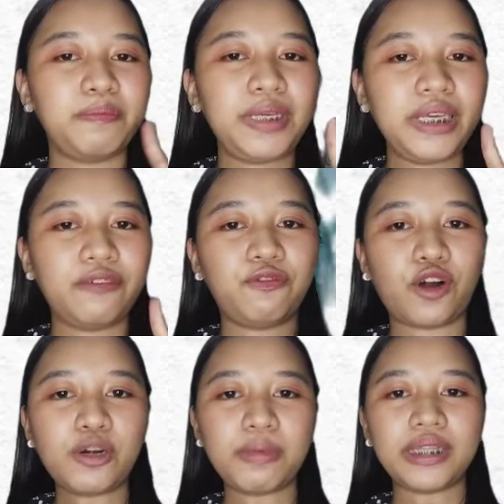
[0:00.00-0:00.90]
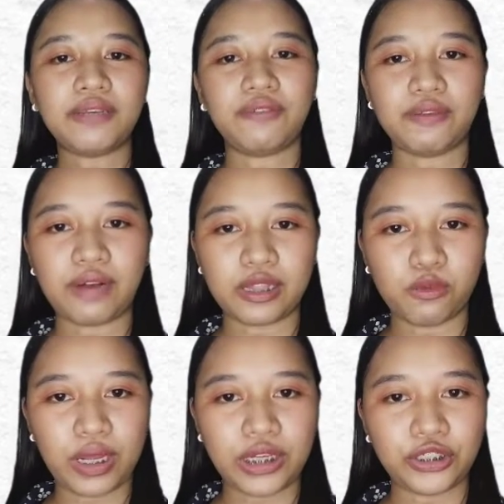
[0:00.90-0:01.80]
B. Formative
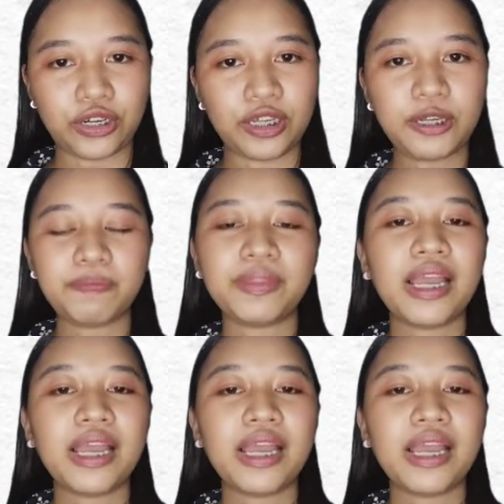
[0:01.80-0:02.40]
evaluation.